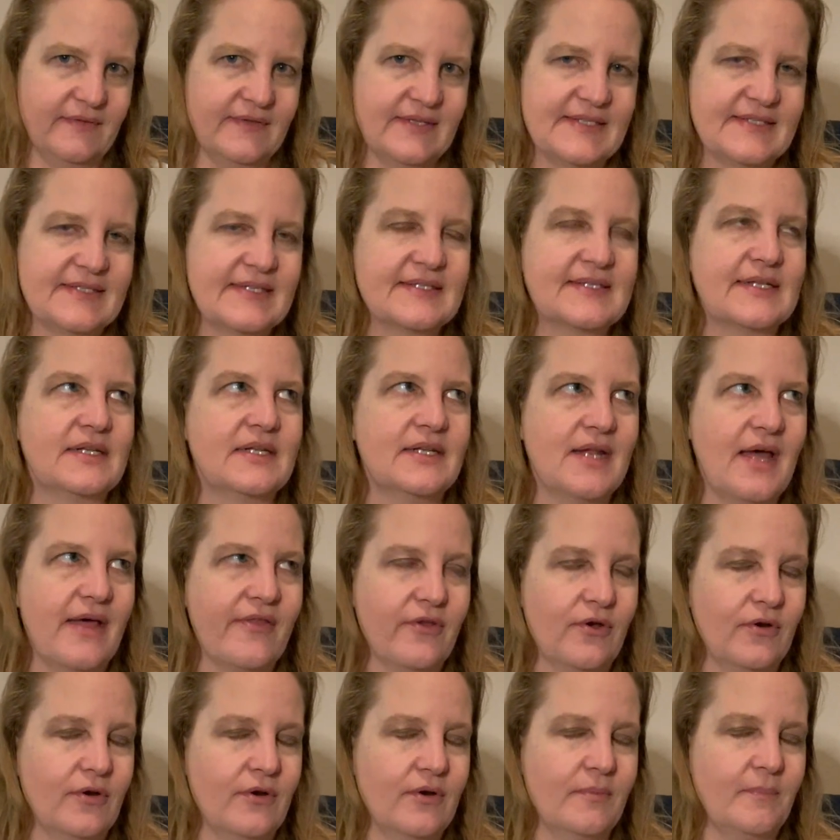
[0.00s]
This is
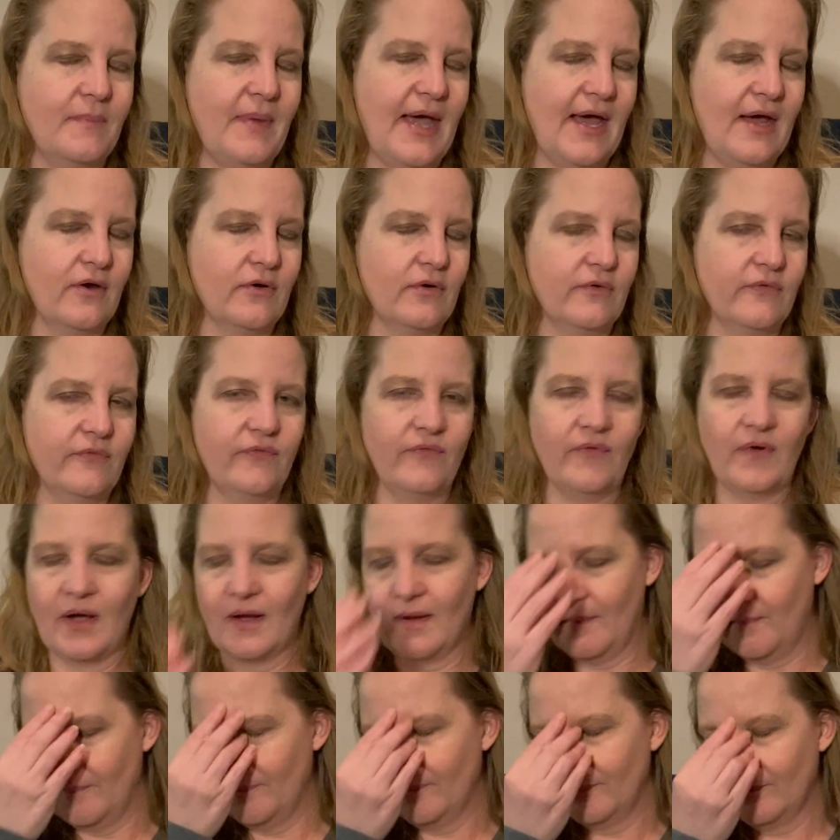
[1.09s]
another pattern
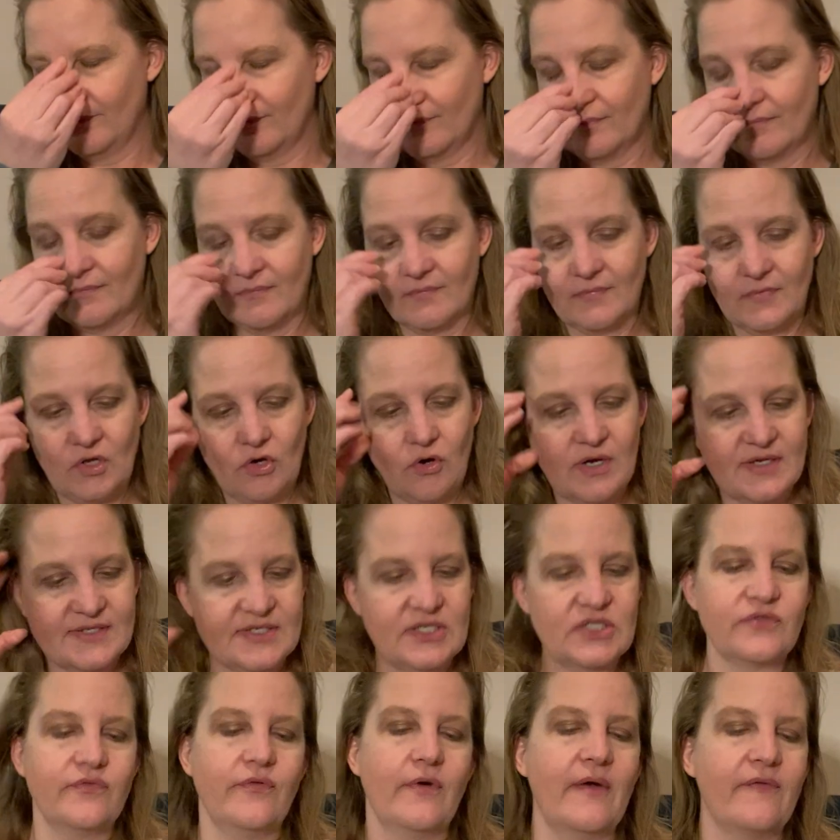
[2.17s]
from Cross
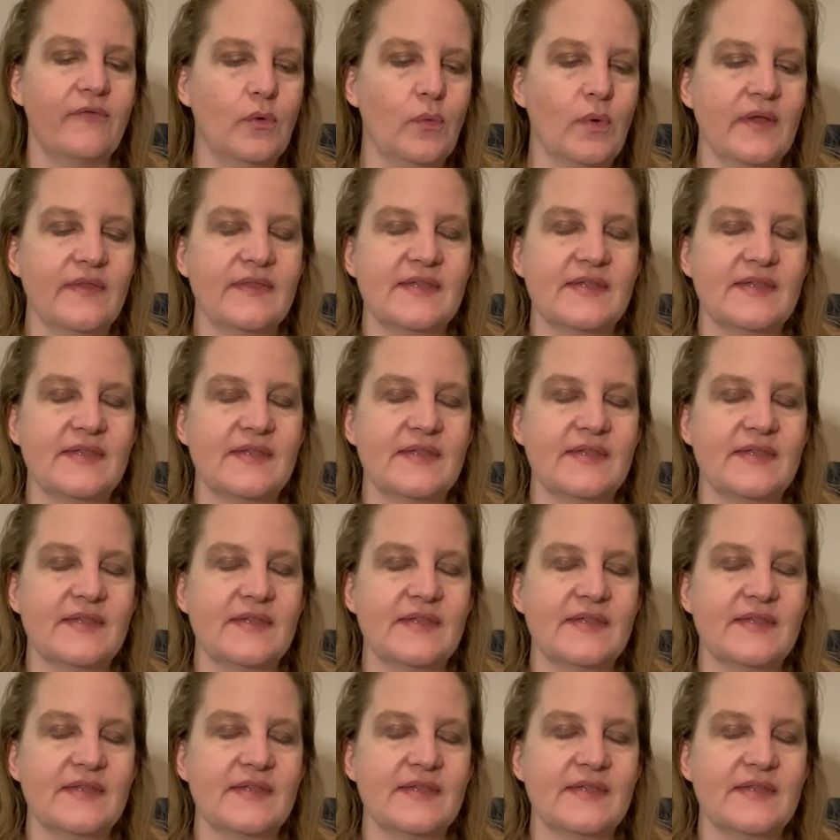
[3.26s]
Stitch for Everyone.